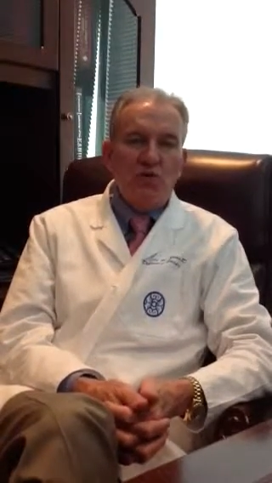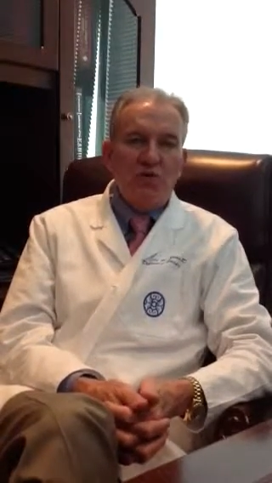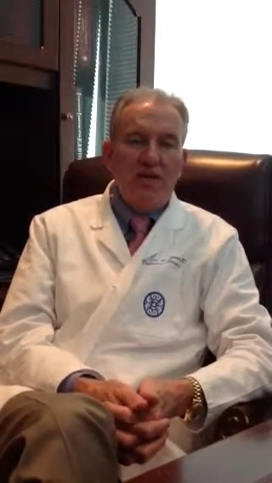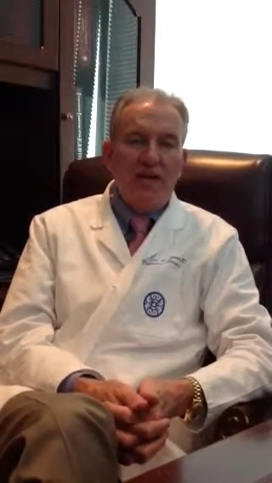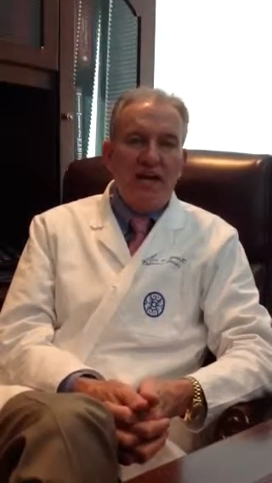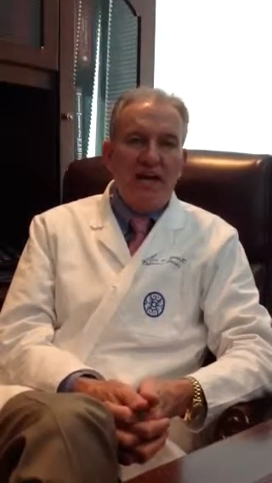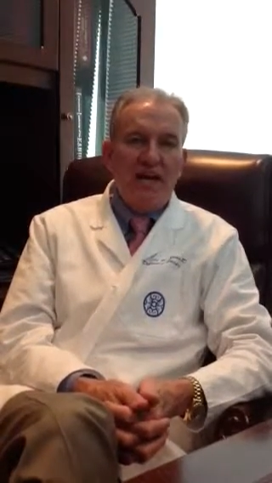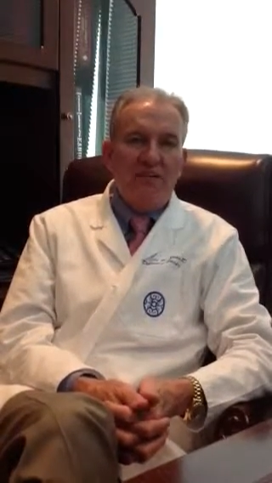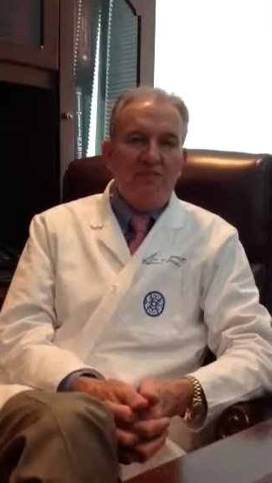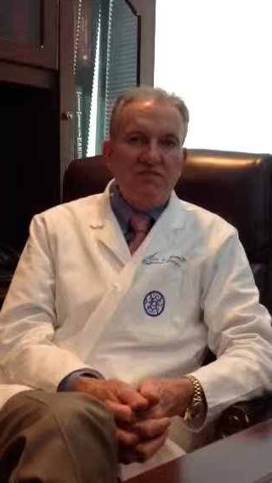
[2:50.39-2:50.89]
to
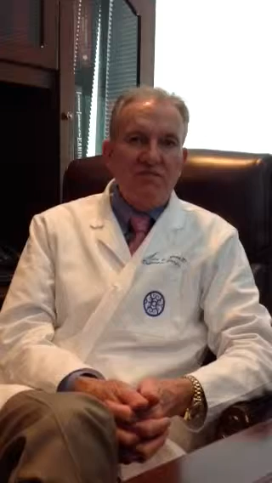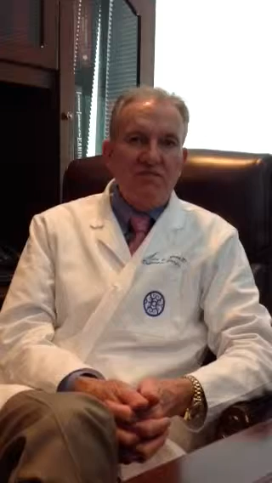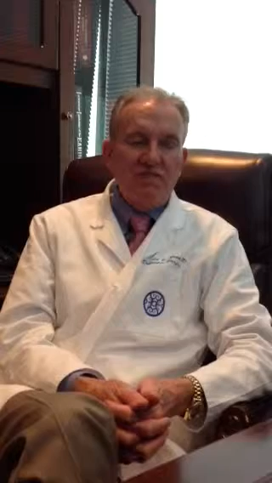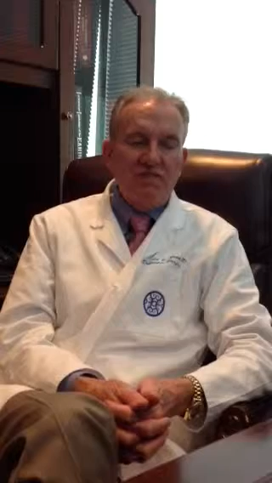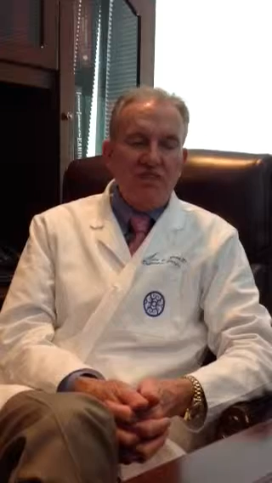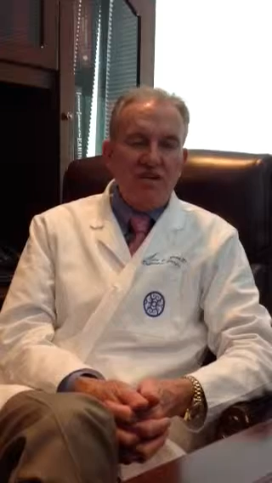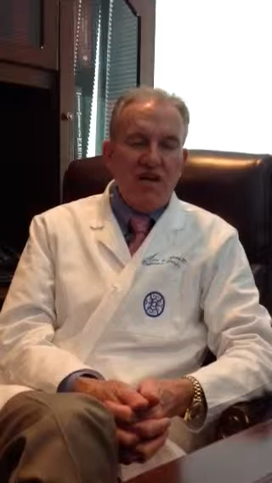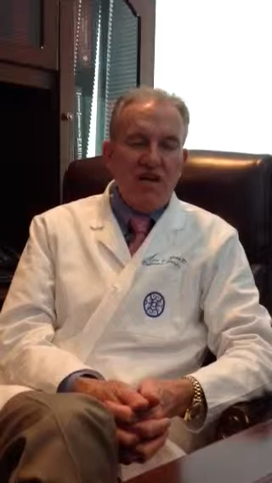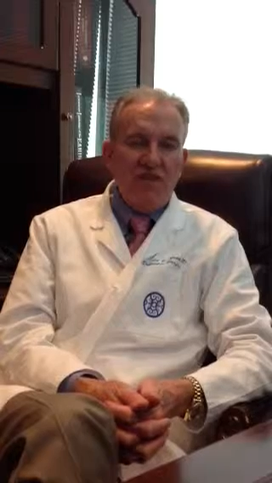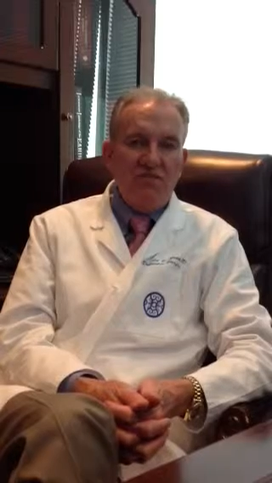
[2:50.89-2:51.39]
have the
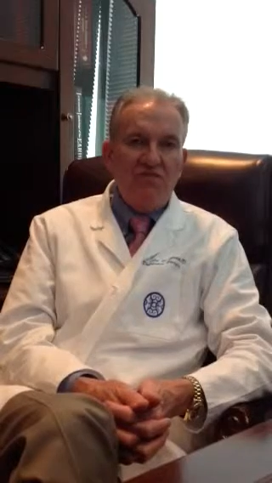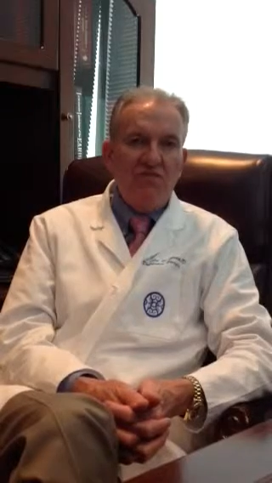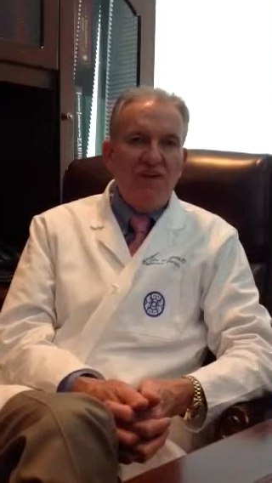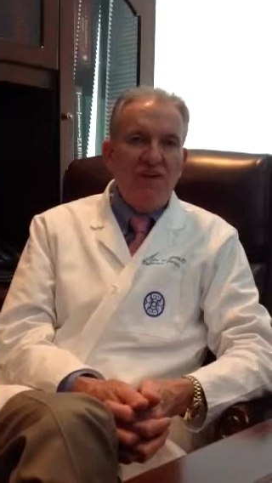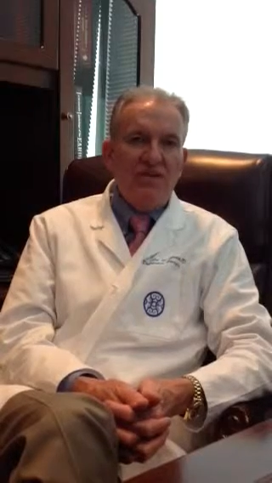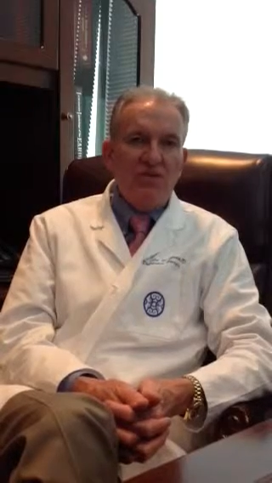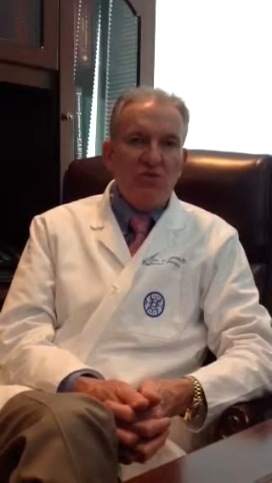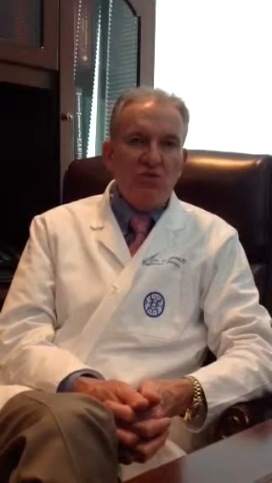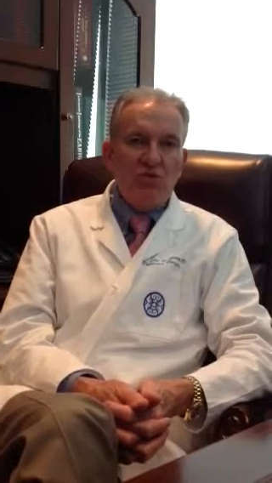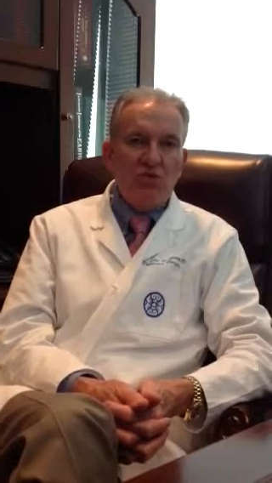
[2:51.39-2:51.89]
entire
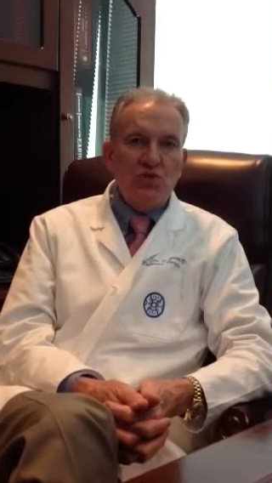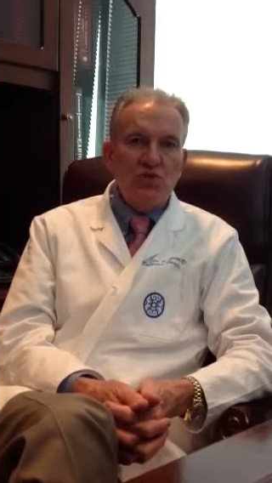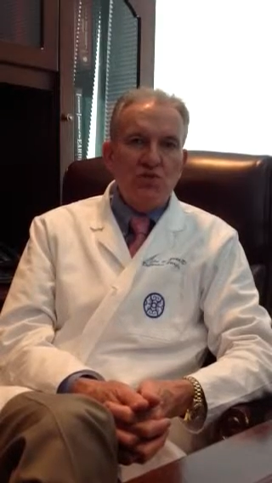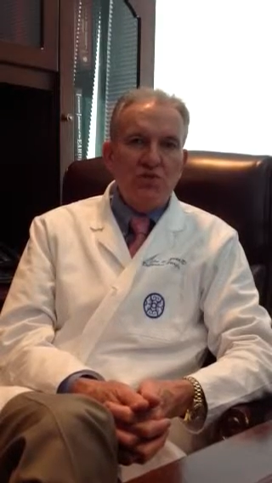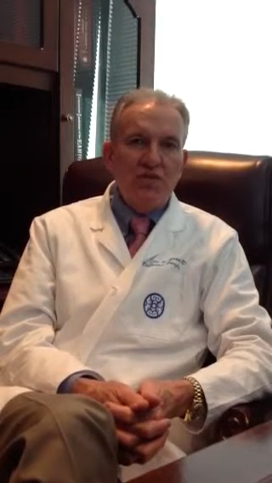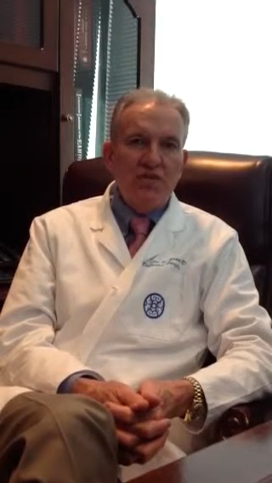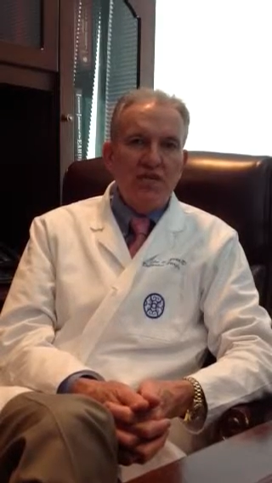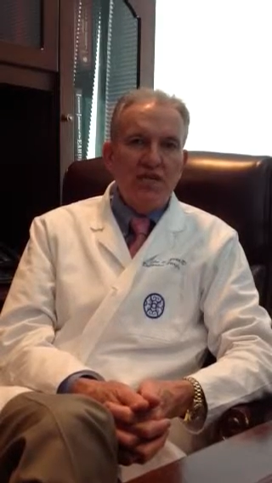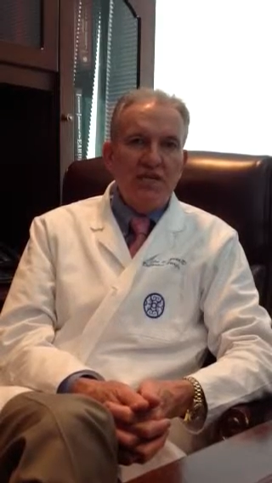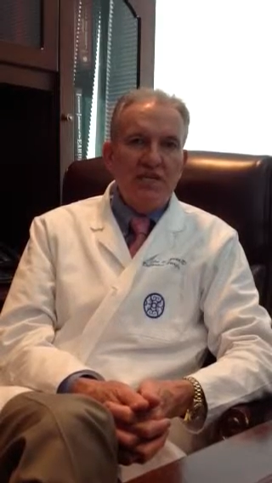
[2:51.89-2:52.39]
face
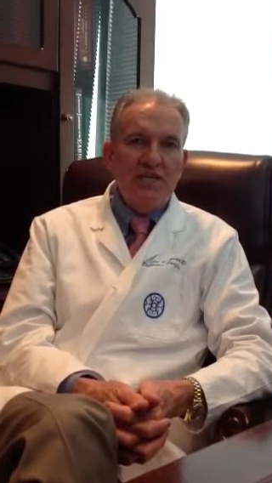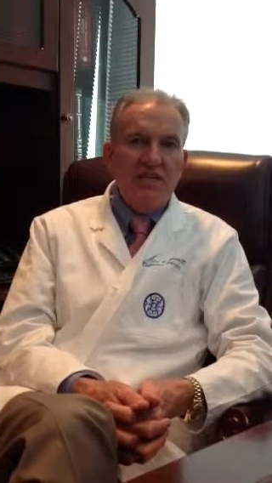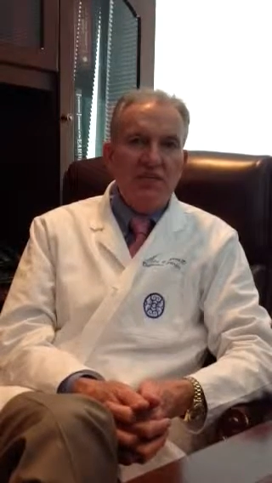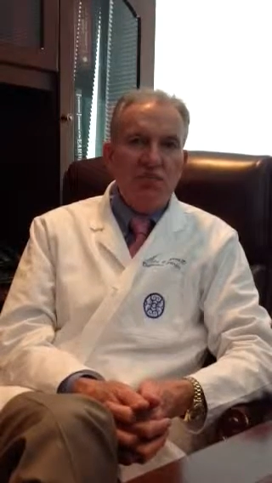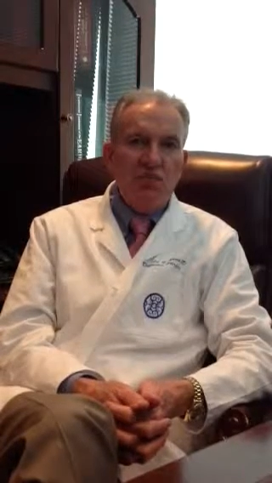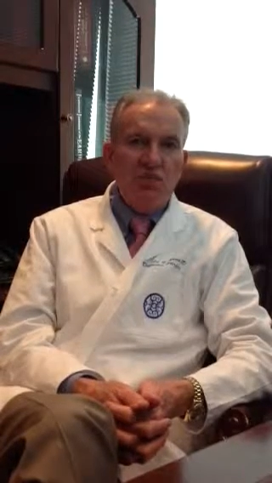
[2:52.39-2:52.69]
rejuvenated at